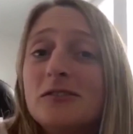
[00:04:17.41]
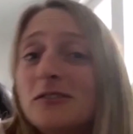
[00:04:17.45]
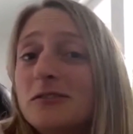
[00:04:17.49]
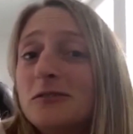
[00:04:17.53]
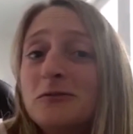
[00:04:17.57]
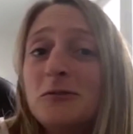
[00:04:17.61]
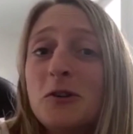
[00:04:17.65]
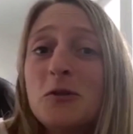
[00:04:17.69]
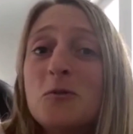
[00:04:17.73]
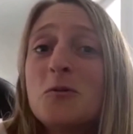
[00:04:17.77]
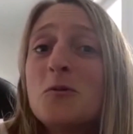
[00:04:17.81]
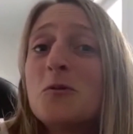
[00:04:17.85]

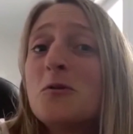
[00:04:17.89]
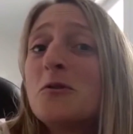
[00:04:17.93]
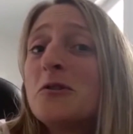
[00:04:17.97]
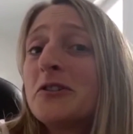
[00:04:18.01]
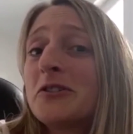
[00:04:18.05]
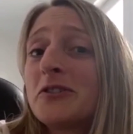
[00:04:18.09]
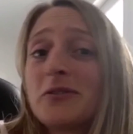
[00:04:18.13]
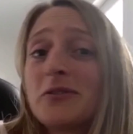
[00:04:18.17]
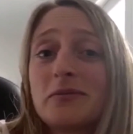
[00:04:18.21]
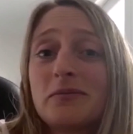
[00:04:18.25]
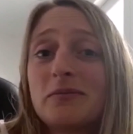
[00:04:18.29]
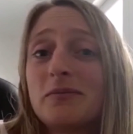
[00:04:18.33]

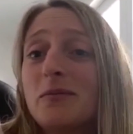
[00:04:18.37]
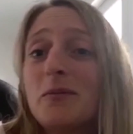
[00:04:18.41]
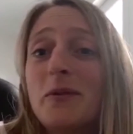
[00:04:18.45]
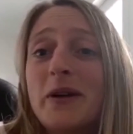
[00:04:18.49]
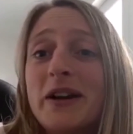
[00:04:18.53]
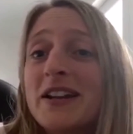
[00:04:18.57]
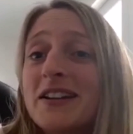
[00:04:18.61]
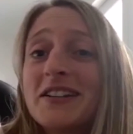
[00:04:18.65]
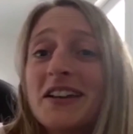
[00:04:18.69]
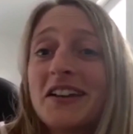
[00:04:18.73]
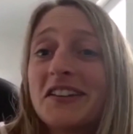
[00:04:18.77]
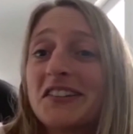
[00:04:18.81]
reward
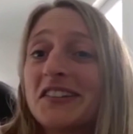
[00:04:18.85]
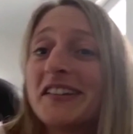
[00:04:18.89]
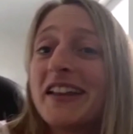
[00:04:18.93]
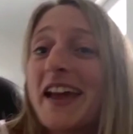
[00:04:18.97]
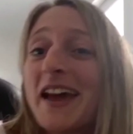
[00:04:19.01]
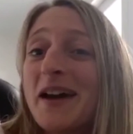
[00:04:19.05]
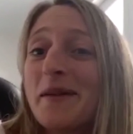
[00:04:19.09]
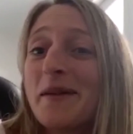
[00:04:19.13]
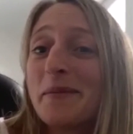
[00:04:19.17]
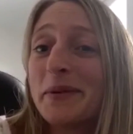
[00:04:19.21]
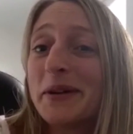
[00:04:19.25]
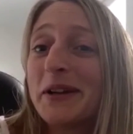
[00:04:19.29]
when it doesn't
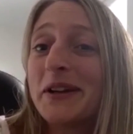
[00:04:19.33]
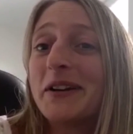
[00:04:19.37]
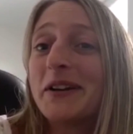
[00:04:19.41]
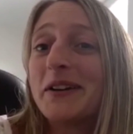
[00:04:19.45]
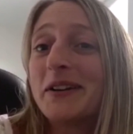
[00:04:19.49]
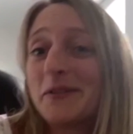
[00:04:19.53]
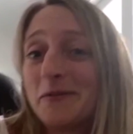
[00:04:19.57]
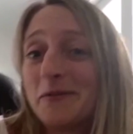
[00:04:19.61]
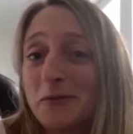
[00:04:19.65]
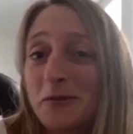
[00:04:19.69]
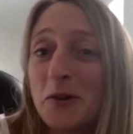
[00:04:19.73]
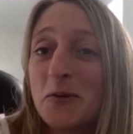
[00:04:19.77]
happen,
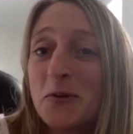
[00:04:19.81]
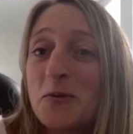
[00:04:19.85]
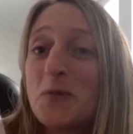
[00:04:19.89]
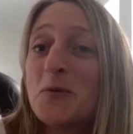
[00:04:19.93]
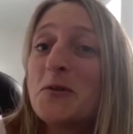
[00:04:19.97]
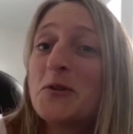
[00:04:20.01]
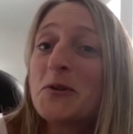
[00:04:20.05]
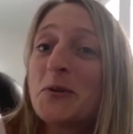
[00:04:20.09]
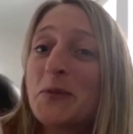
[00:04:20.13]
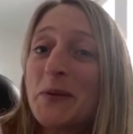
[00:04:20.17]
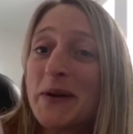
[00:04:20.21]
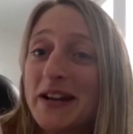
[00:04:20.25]

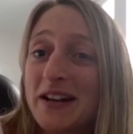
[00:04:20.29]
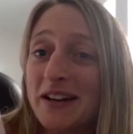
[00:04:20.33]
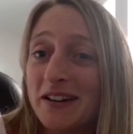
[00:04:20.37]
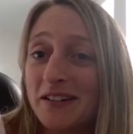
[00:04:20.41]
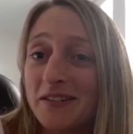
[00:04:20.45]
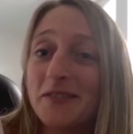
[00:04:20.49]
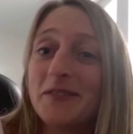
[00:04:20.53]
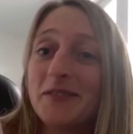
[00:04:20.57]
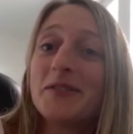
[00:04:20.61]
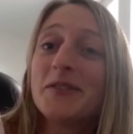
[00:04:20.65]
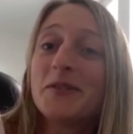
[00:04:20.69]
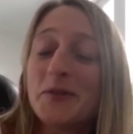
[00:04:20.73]
reward
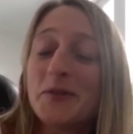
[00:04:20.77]
when